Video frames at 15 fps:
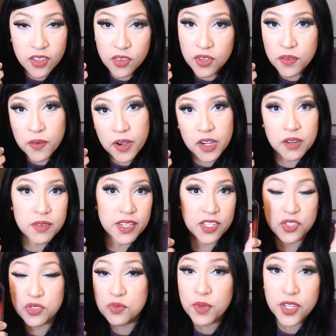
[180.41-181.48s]
the other arm,
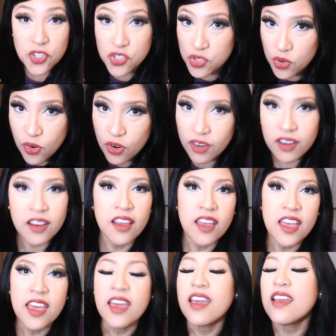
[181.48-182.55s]
just to make sure,
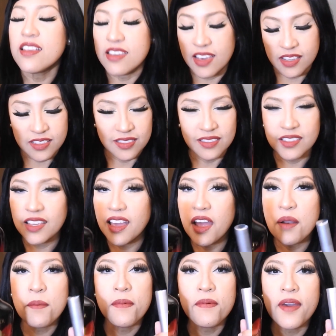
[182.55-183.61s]
and yes, they
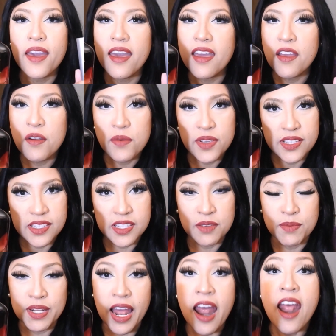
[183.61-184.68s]
are very
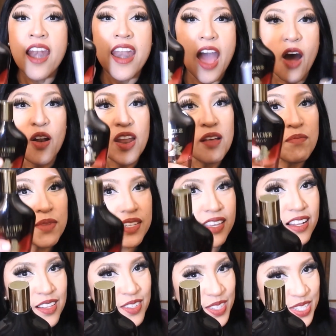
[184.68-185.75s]
similar. Now let me
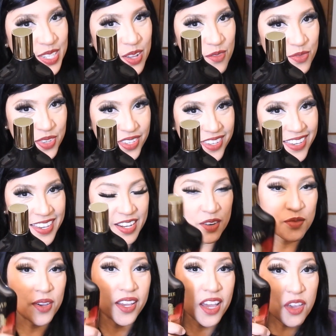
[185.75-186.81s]
tell you something
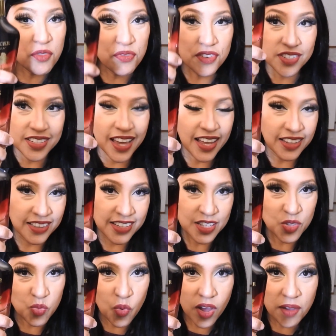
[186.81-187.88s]
here. When I first got
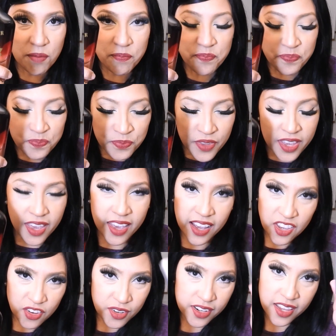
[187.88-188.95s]
this one, and
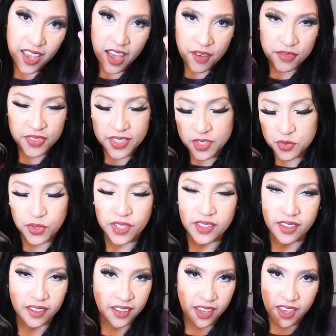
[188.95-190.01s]
I already have this
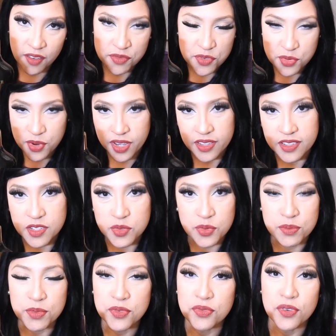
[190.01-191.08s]
one and I have tried this
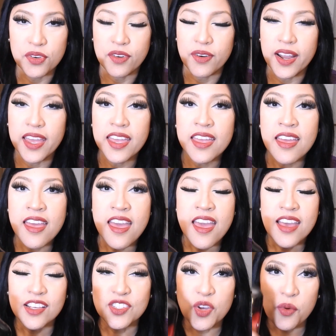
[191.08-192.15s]
one before, right?
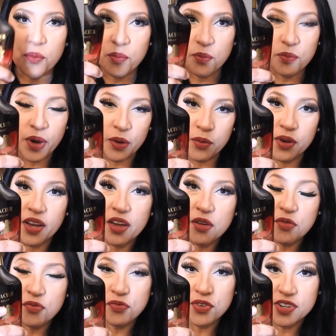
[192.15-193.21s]
So, but when
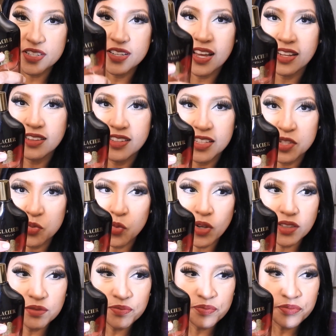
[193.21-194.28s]
I first got this
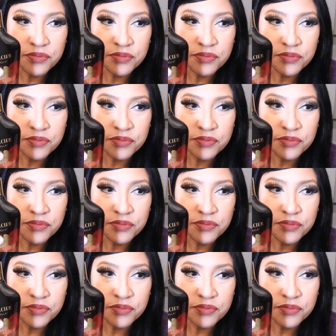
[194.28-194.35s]
one,